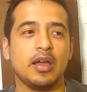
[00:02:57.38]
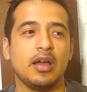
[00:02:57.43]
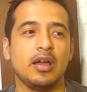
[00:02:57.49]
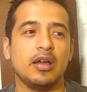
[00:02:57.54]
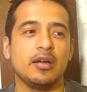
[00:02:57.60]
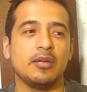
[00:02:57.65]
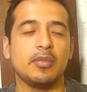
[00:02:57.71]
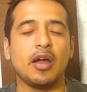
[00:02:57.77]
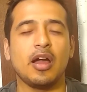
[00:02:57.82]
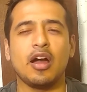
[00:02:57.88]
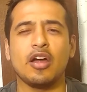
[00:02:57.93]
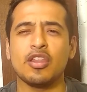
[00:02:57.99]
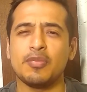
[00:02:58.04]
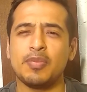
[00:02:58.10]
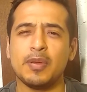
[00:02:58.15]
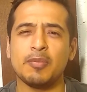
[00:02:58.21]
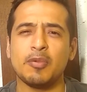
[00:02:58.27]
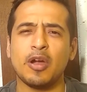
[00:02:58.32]
All
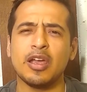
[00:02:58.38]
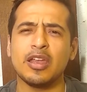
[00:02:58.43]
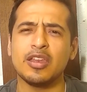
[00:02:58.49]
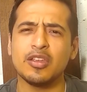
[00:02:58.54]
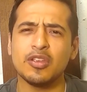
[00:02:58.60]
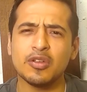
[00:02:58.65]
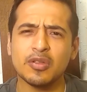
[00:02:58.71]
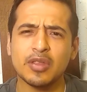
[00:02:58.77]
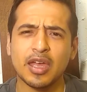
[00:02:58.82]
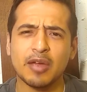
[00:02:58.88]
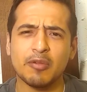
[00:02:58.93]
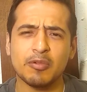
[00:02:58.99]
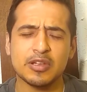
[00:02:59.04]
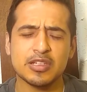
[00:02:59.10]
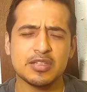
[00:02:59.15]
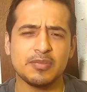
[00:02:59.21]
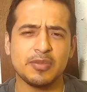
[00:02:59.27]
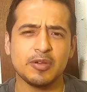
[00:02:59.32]
the people I knew that
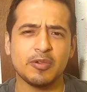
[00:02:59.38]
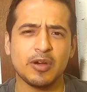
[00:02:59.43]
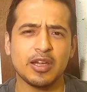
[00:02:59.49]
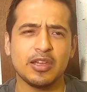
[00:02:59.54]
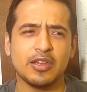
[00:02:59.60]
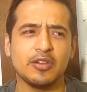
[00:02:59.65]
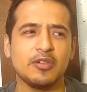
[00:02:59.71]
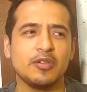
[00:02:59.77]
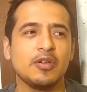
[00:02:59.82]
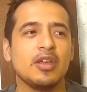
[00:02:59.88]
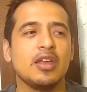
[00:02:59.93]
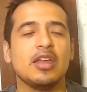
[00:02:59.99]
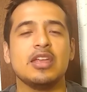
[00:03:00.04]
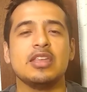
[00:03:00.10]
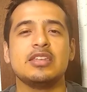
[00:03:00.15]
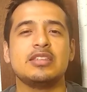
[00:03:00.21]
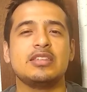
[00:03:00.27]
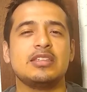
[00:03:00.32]
went to BYU
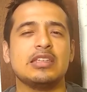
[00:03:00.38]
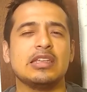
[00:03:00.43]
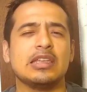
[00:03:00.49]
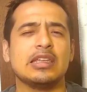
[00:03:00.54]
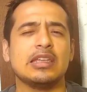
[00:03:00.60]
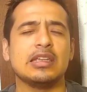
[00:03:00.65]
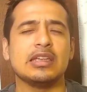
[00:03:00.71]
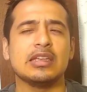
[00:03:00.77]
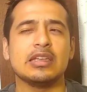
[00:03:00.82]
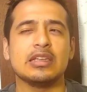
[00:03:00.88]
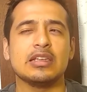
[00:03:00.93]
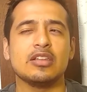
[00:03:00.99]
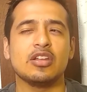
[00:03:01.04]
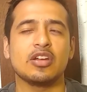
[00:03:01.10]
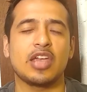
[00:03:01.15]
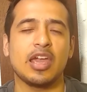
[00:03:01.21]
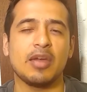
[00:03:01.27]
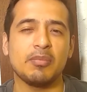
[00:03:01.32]

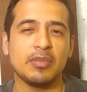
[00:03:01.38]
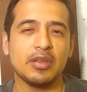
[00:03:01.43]
didn't look